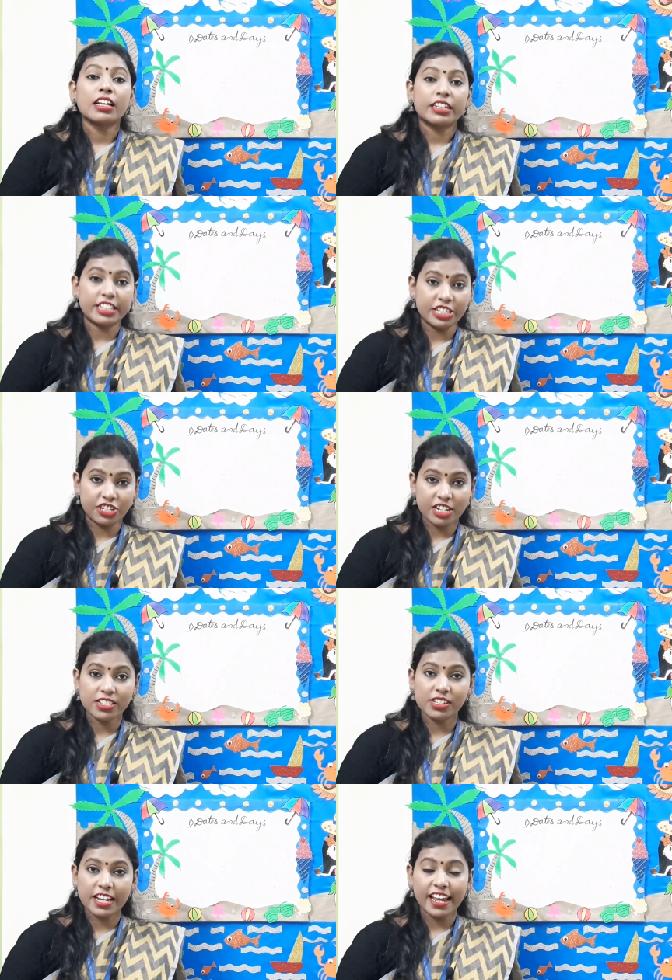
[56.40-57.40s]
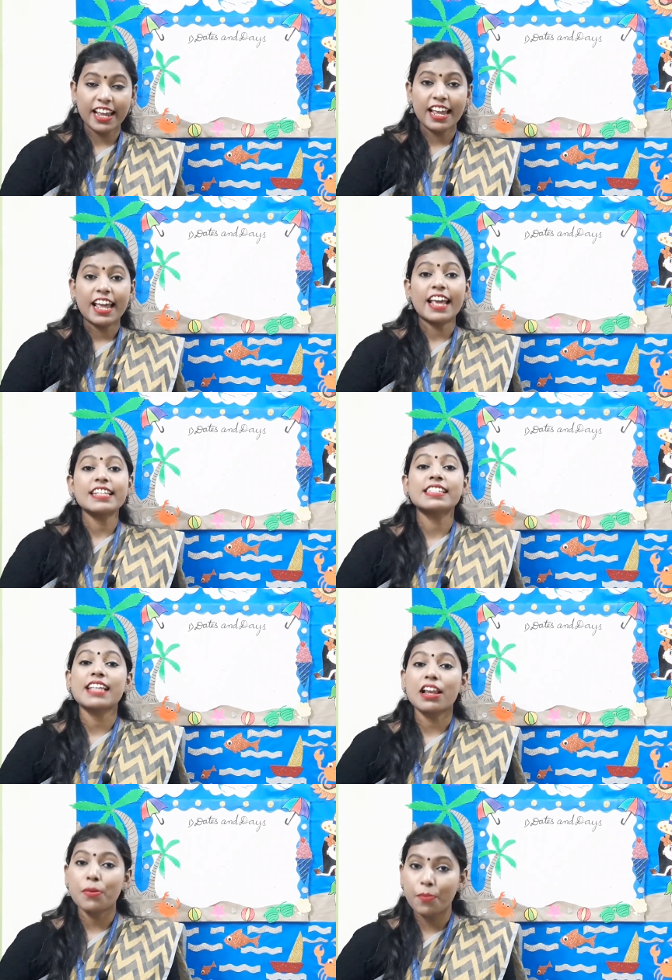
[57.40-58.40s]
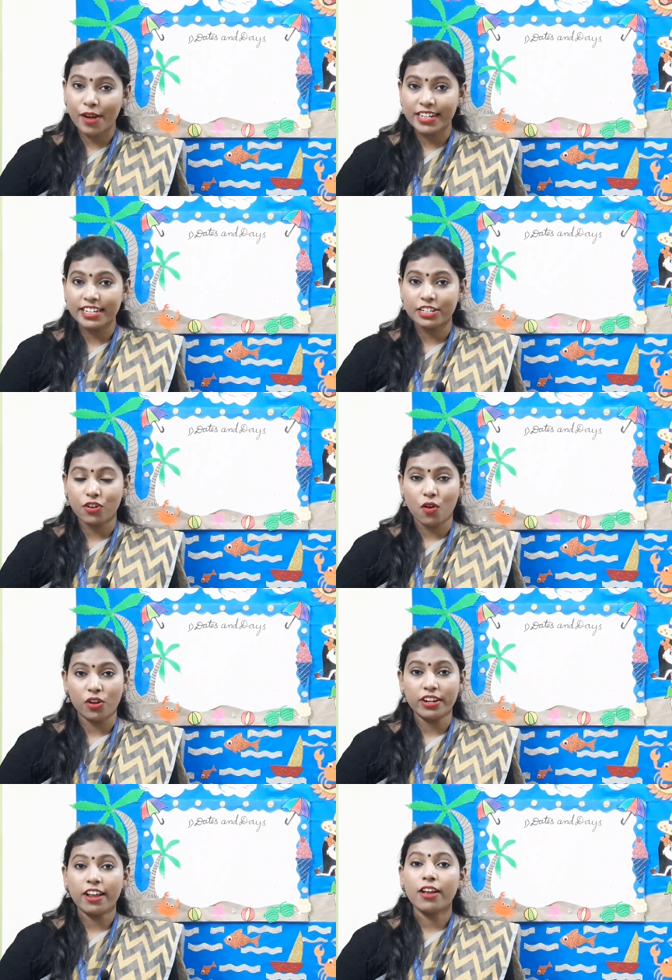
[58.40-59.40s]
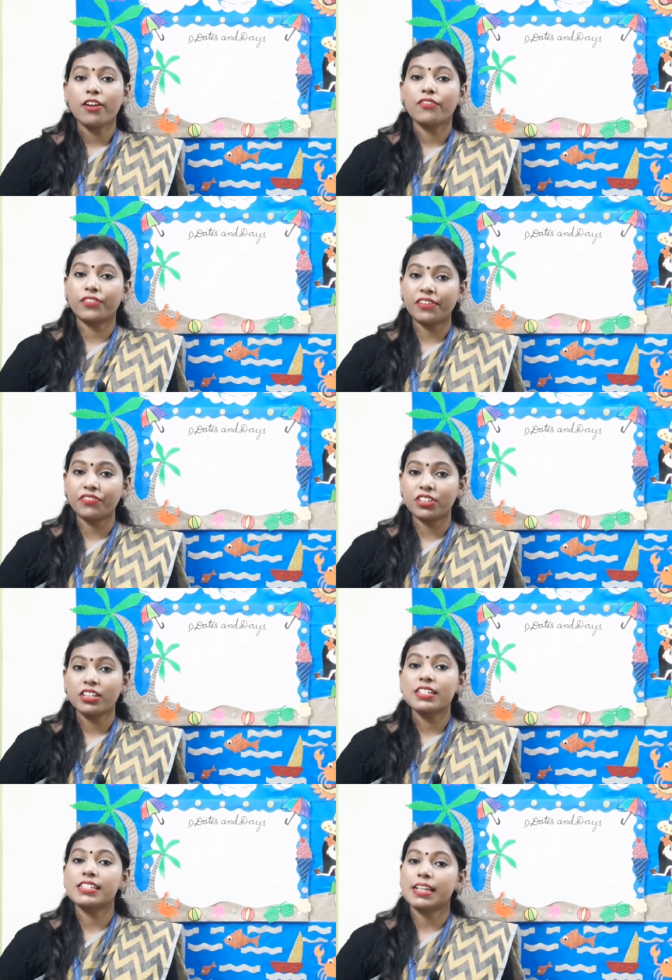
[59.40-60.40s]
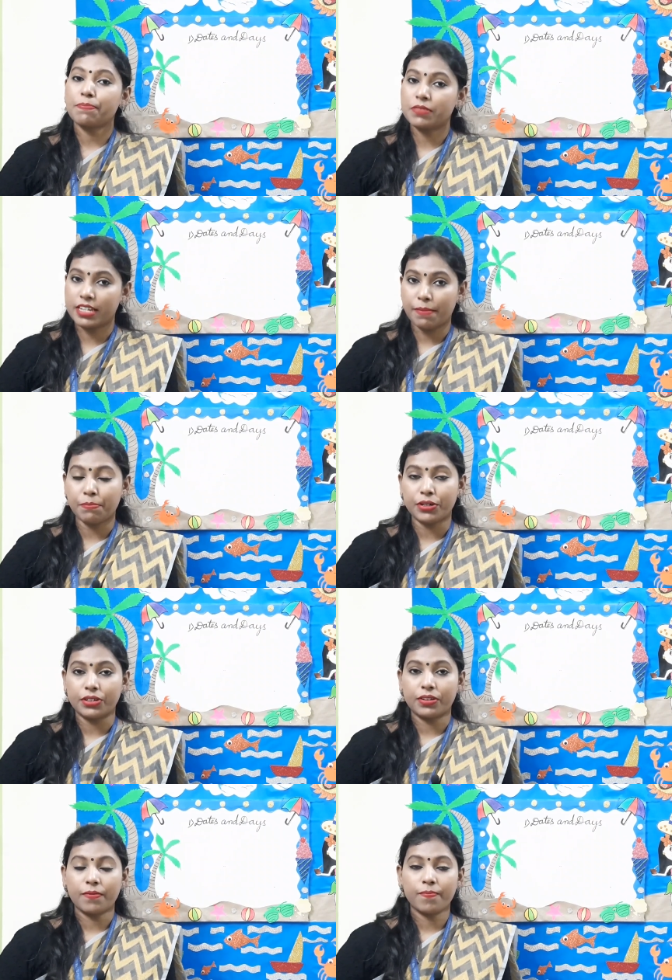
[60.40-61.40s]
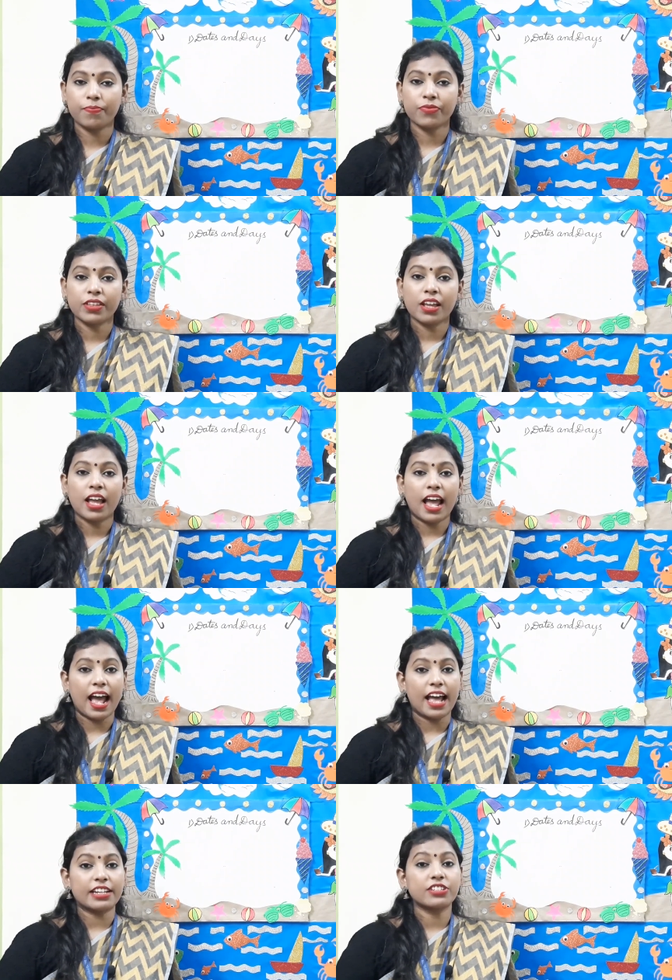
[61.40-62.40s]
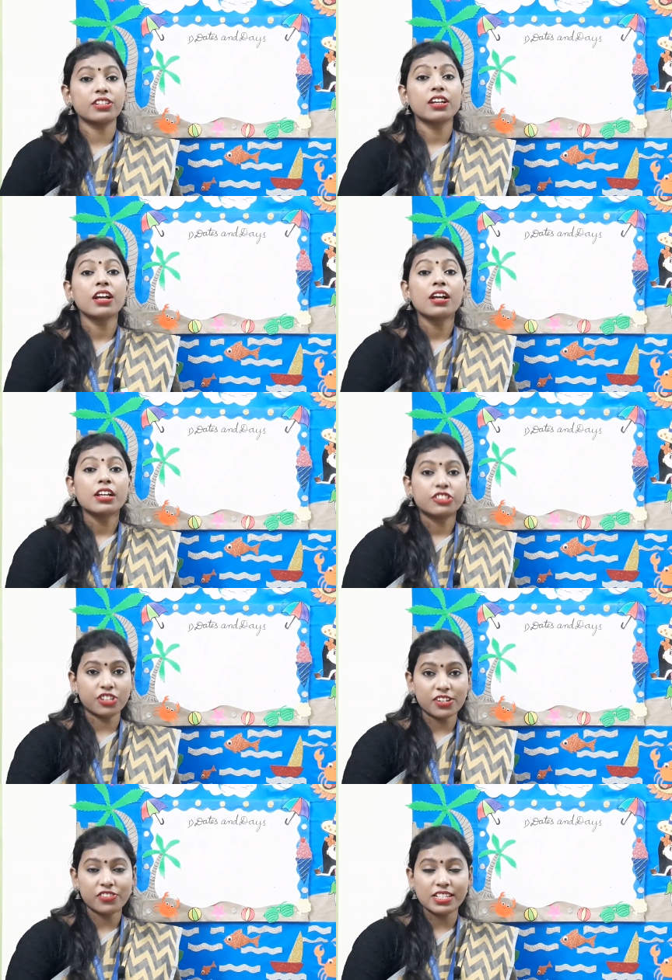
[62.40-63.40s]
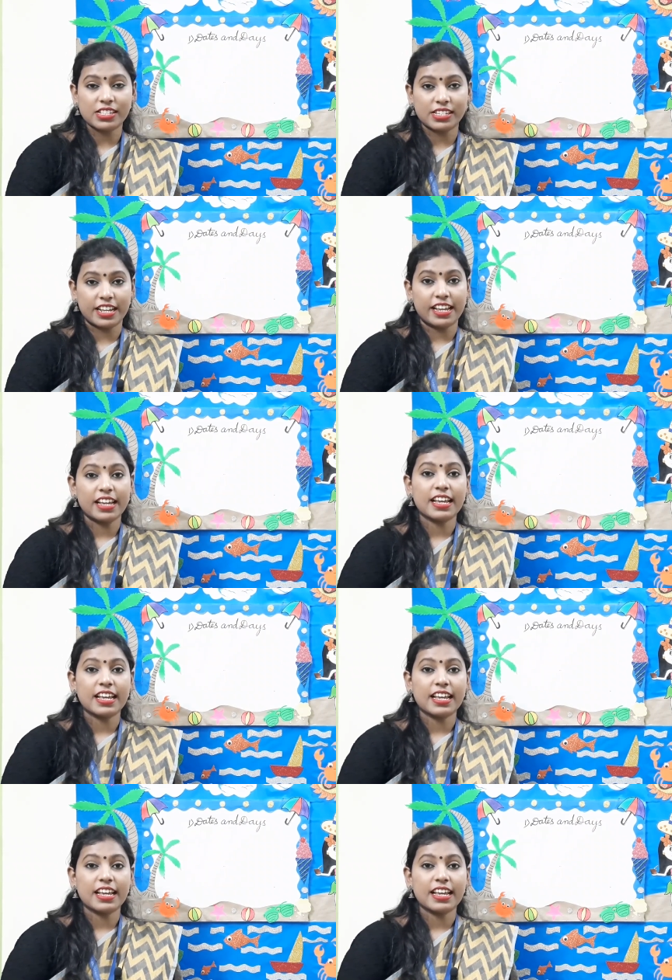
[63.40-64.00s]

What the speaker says: Teachers' Day is celebrated on 5th September. And Children's Day